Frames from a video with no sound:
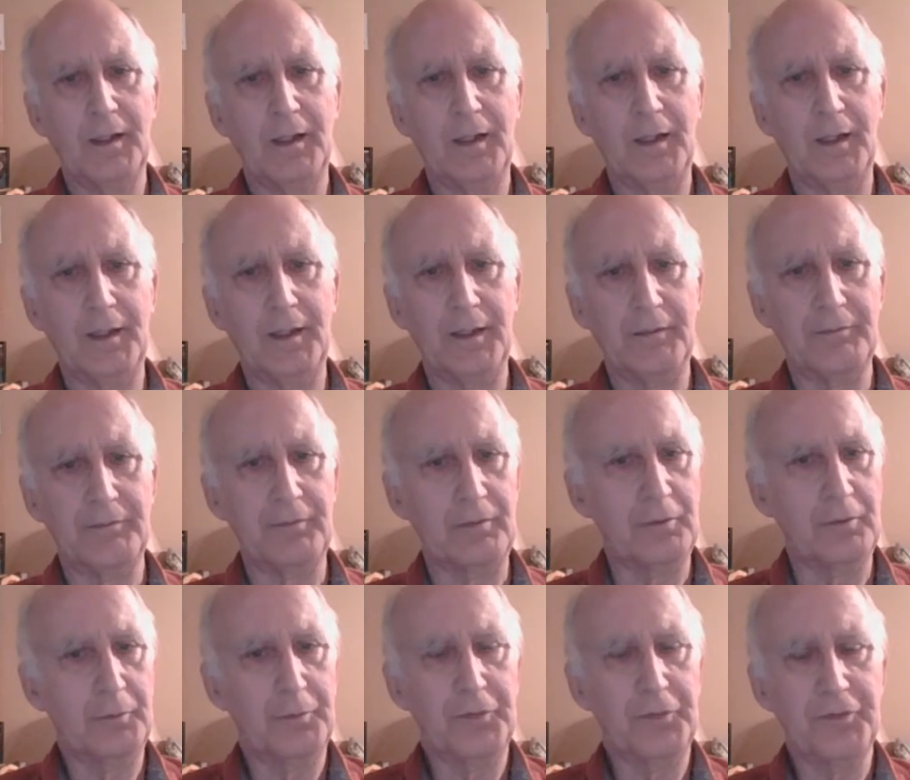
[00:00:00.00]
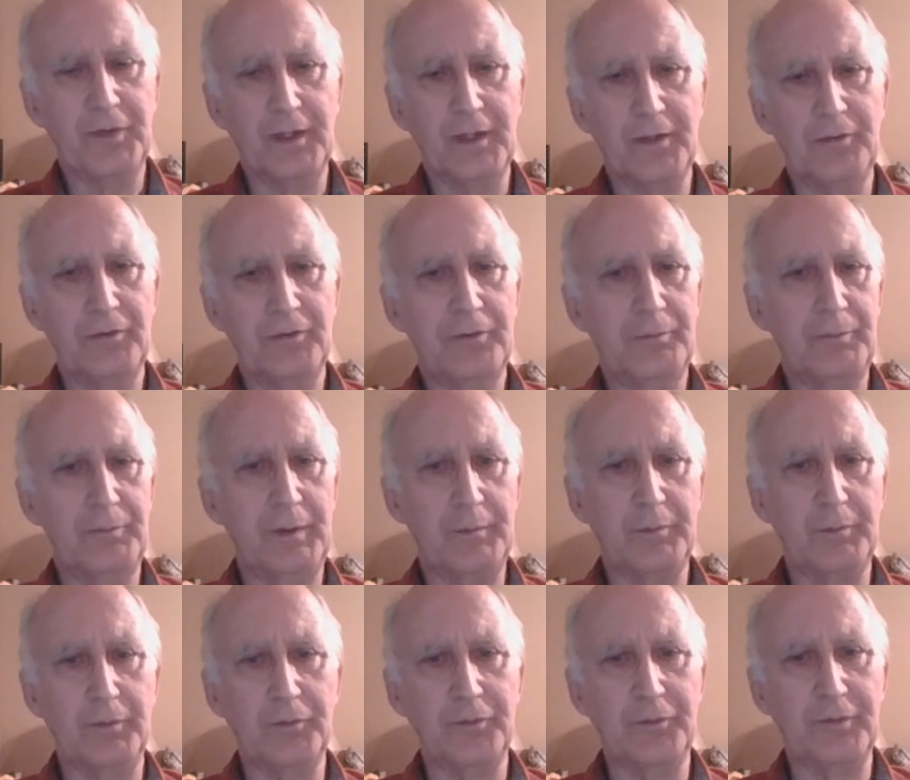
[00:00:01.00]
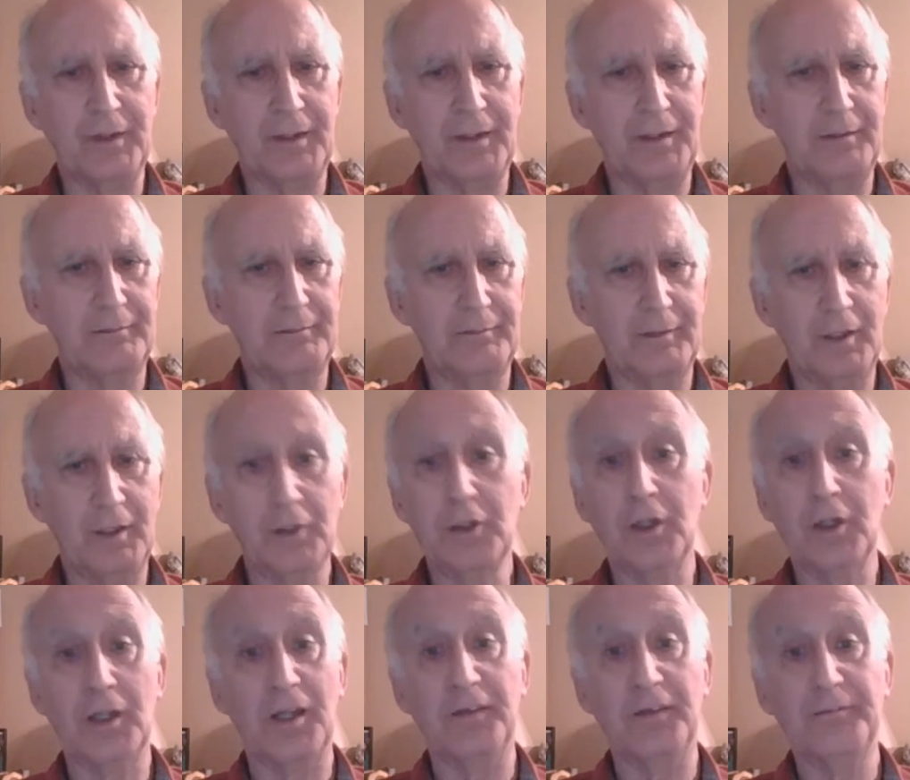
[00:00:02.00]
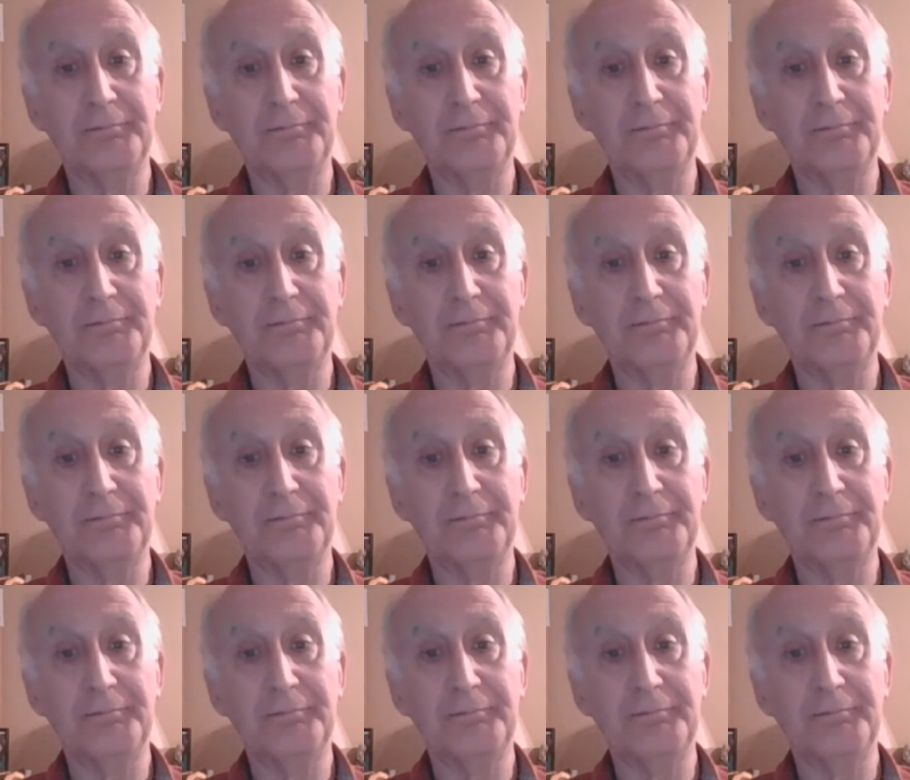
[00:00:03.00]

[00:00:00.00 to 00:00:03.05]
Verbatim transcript: And after a couple of seconds, people will say, a color.